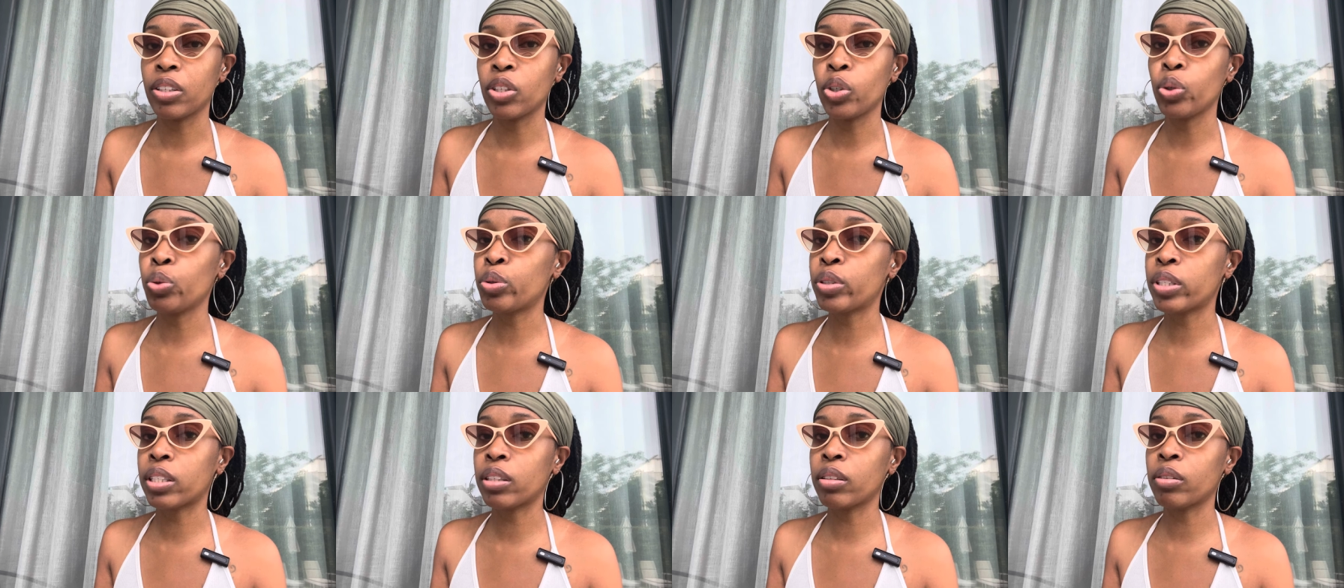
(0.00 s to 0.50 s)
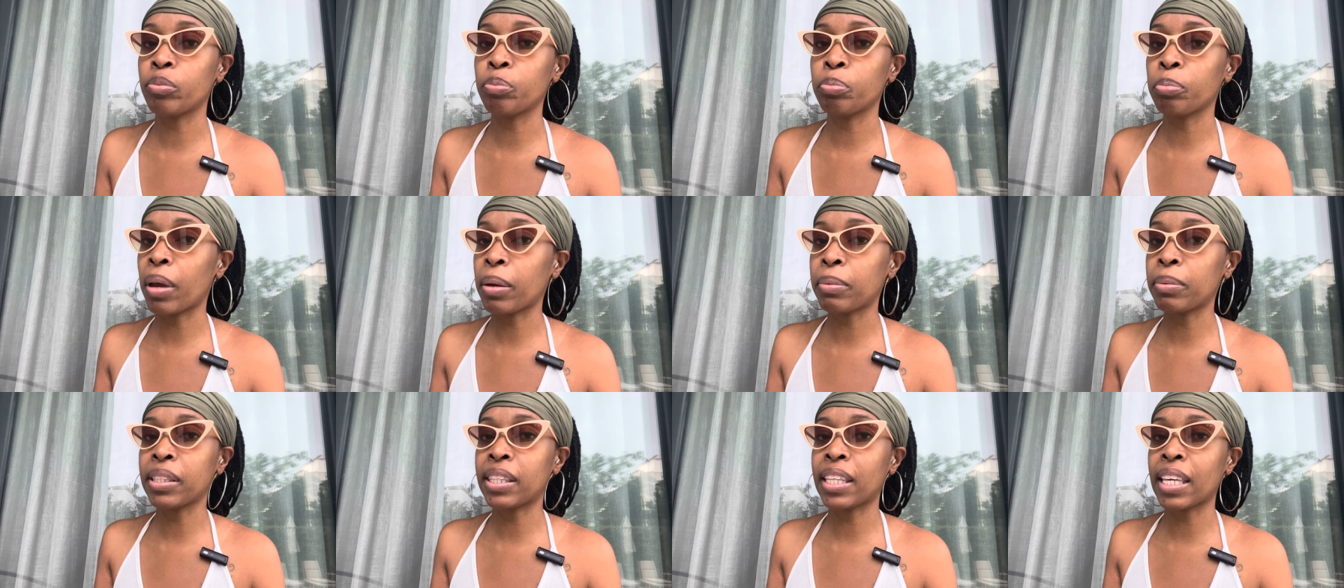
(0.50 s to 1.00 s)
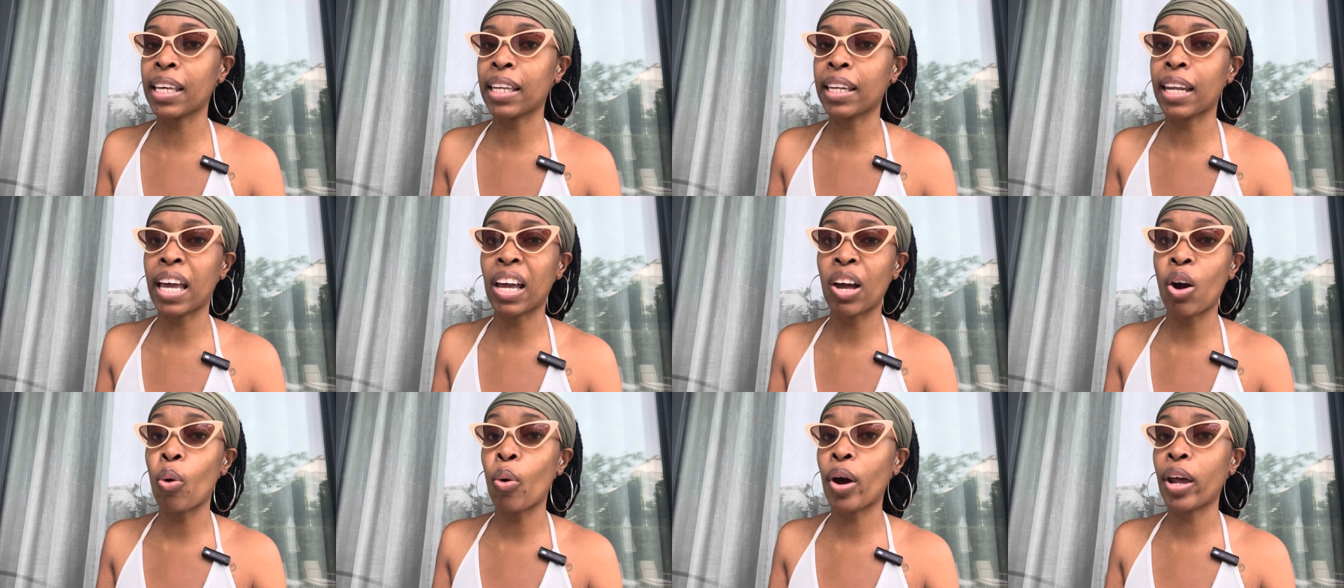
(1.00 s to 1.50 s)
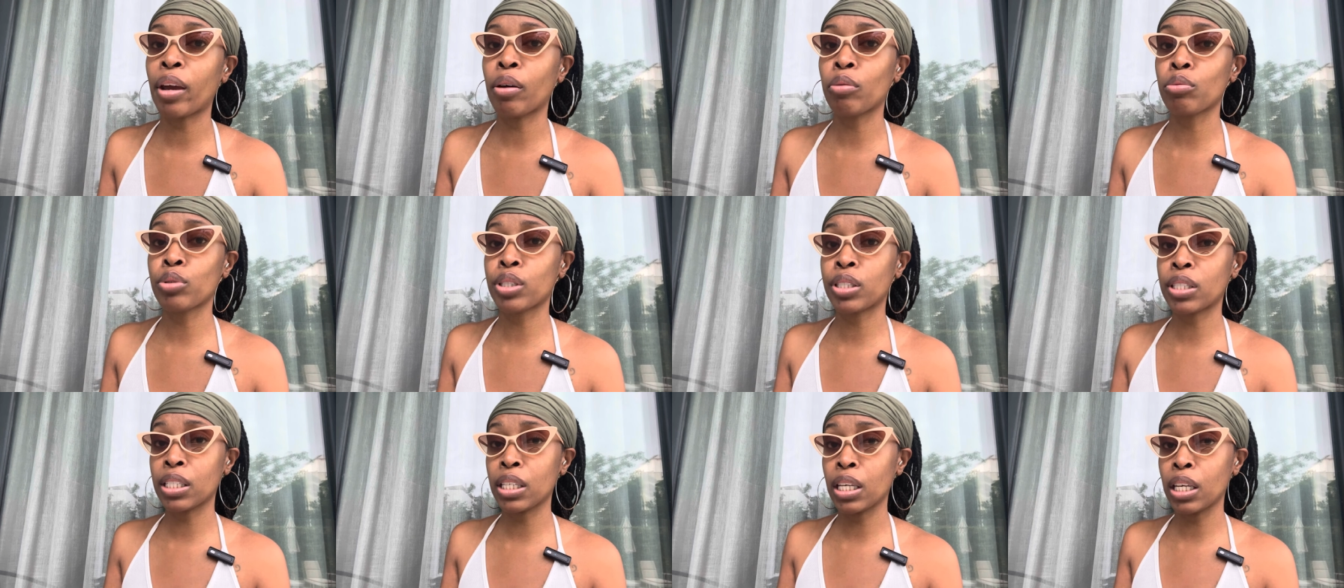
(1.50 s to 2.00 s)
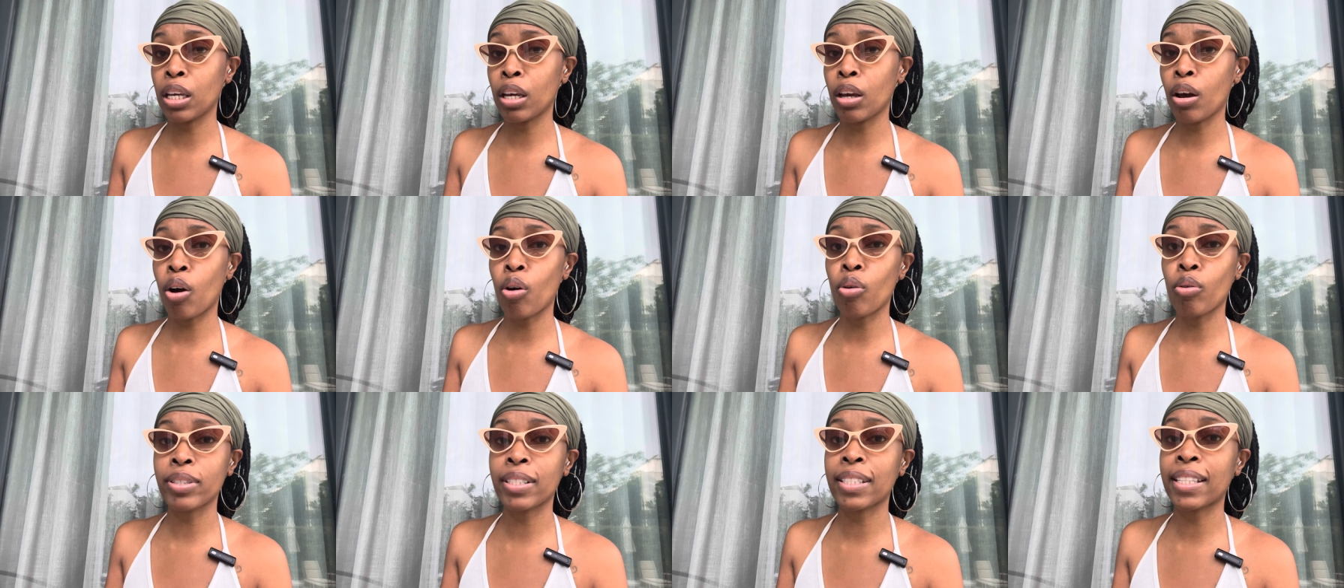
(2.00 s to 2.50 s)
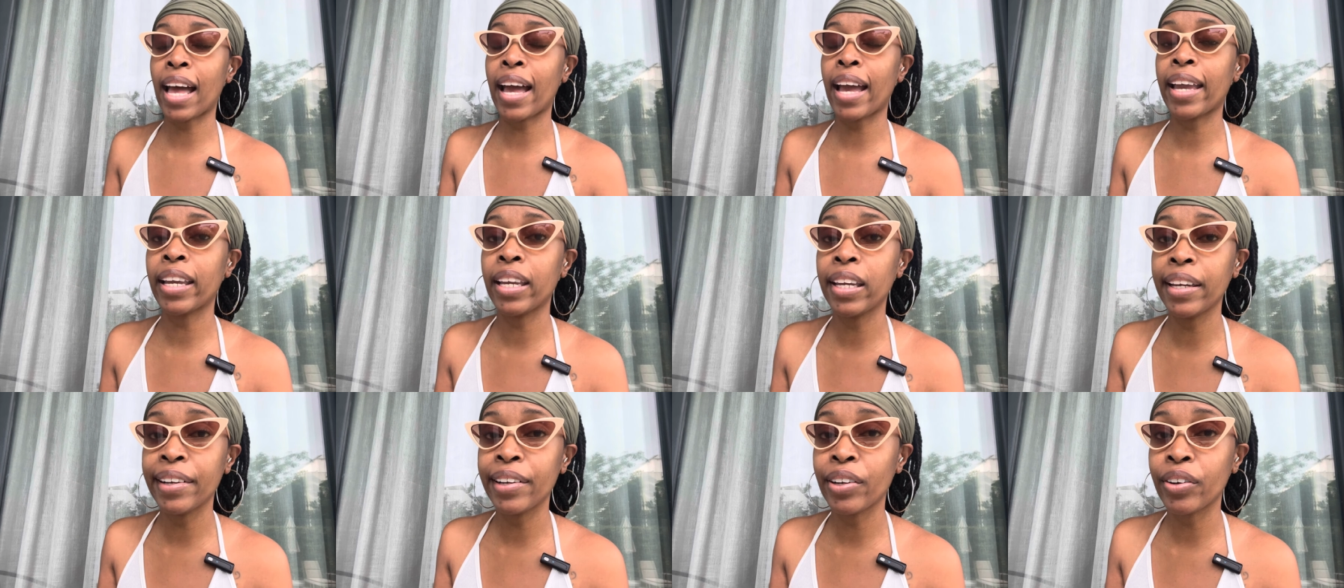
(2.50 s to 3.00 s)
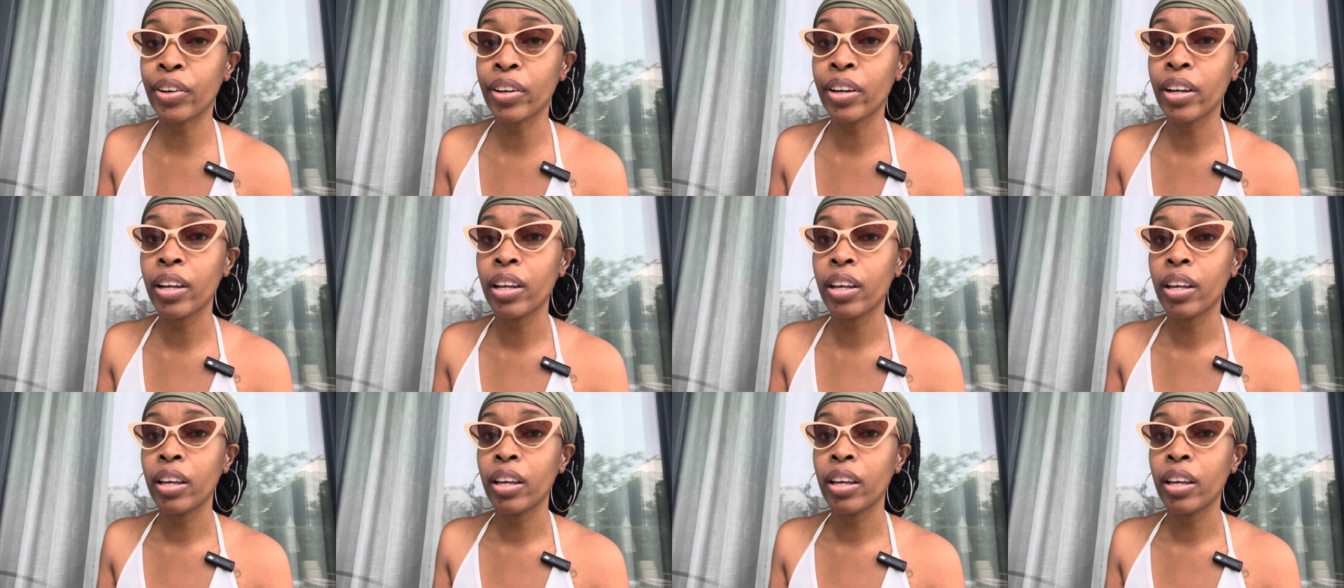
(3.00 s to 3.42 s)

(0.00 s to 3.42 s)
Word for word: You may be thinking like, "Oh, I don't see it. Oh, it's not here."